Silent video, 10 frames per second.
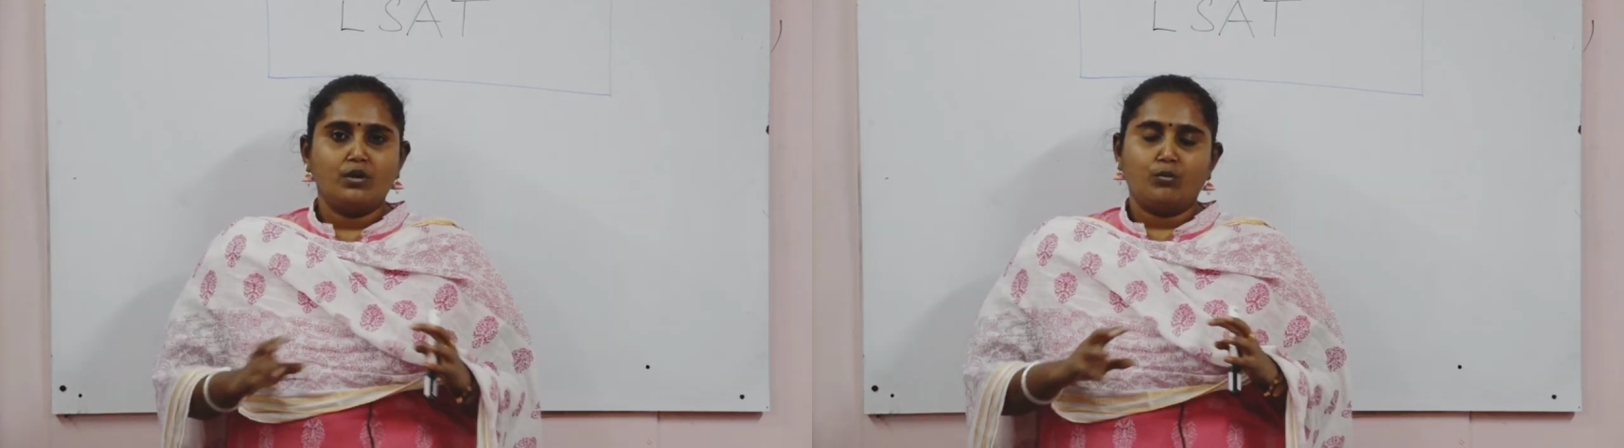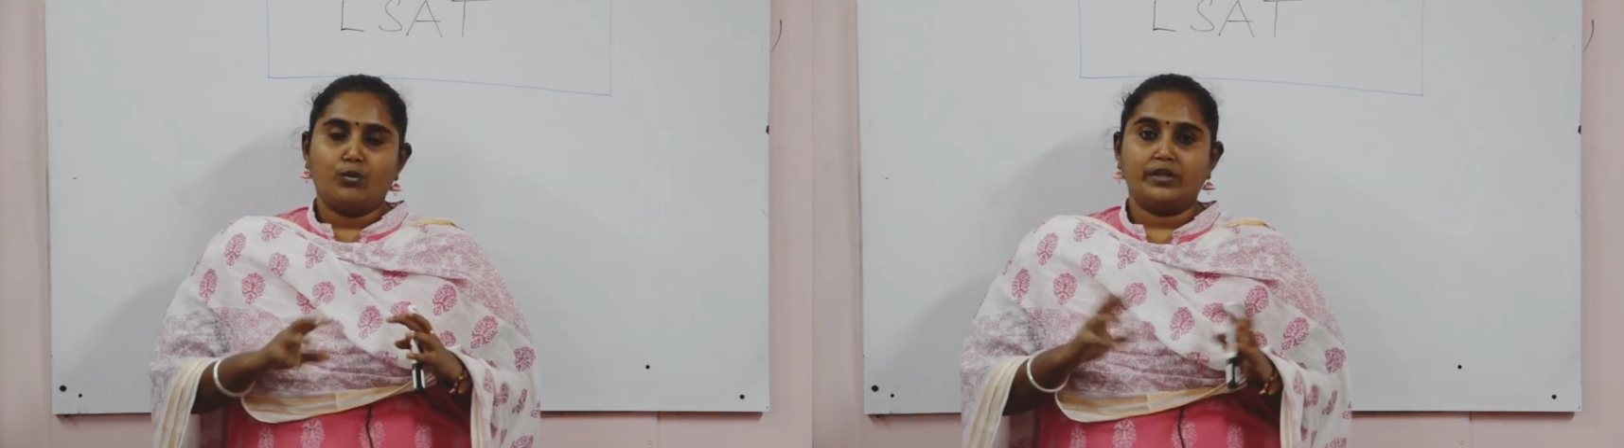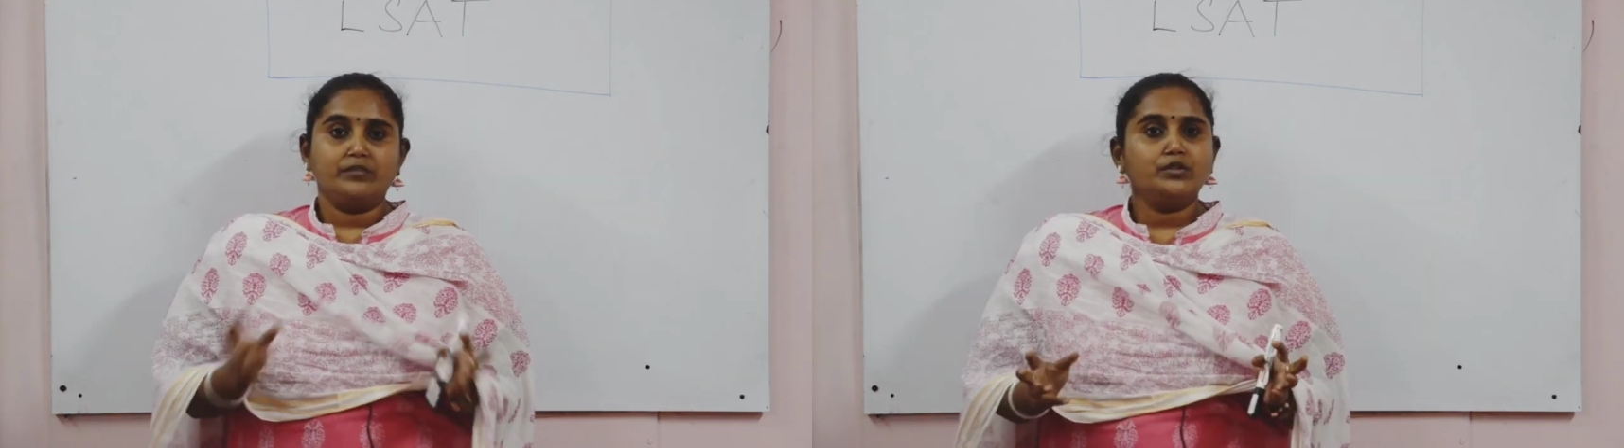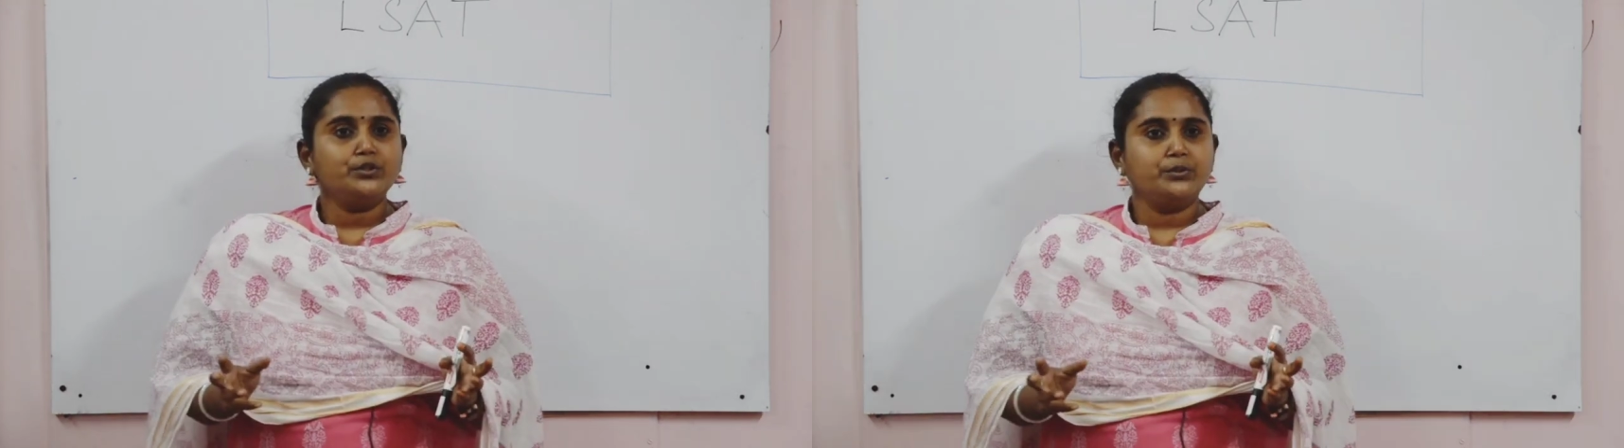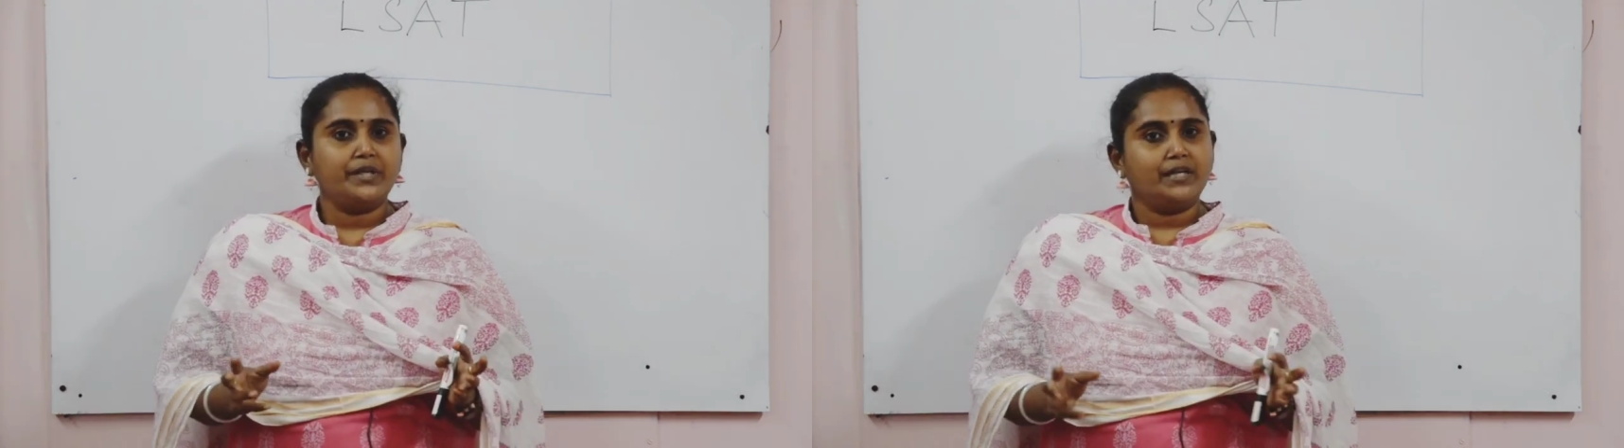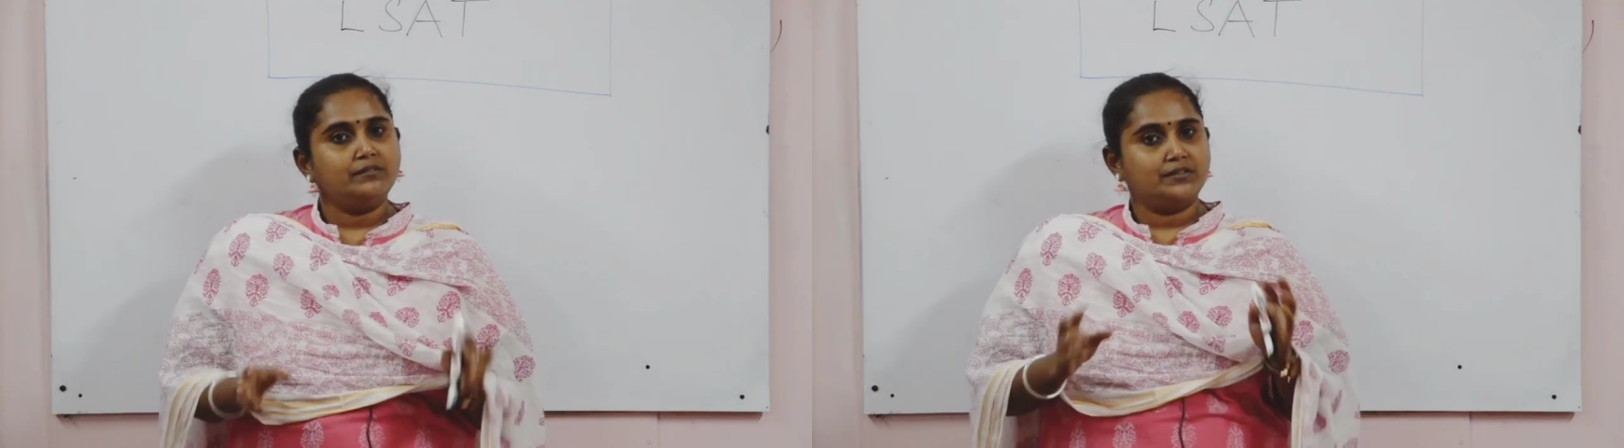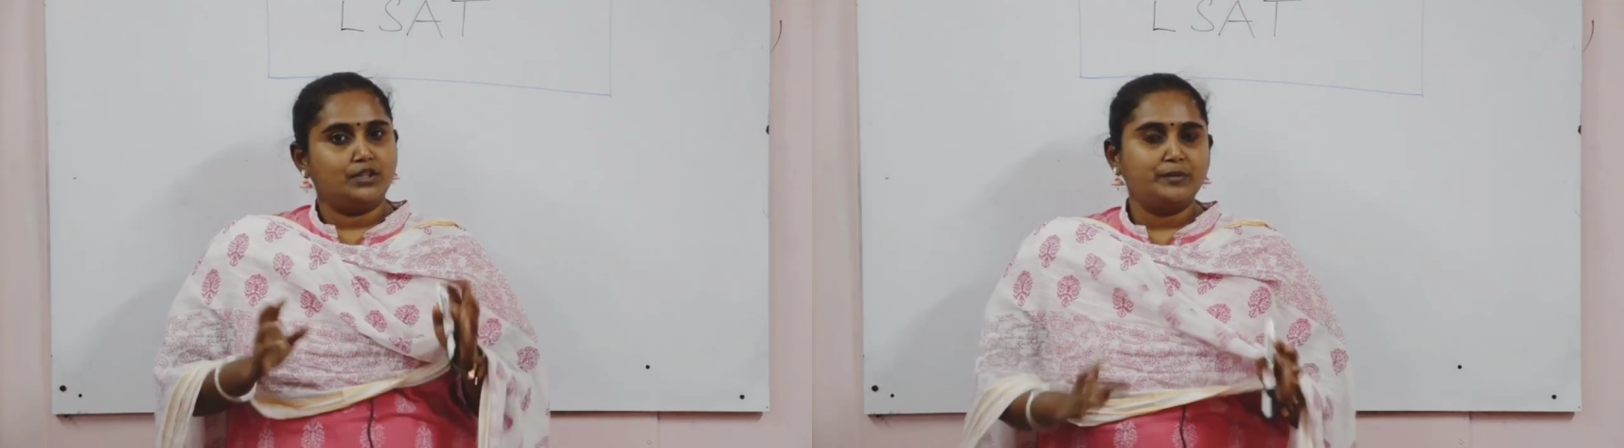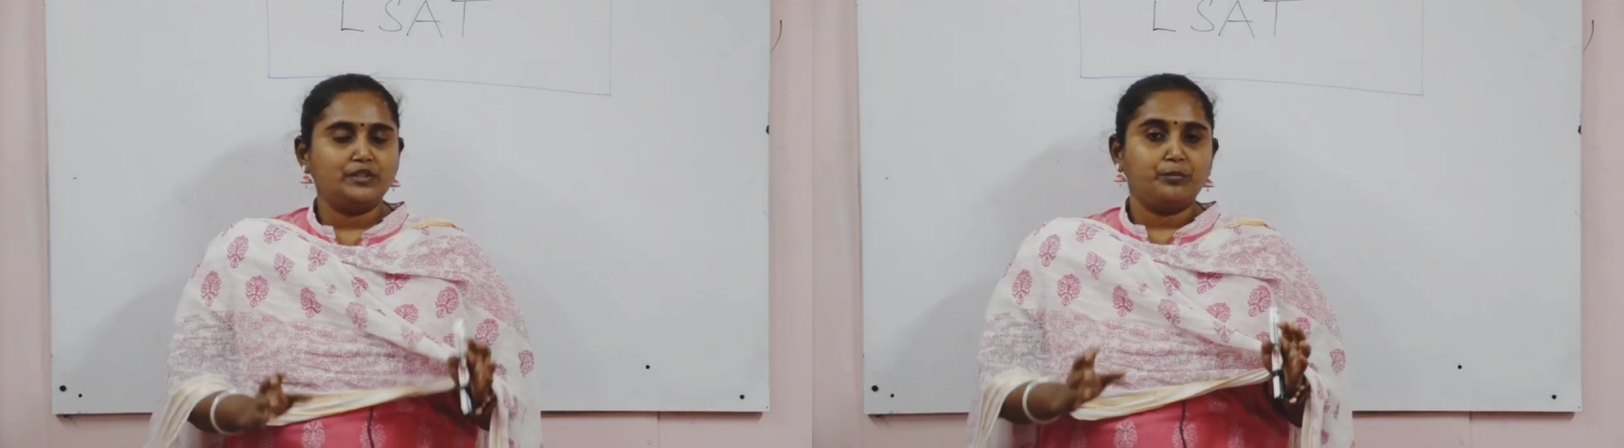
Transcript: whatever you take, the syllabus and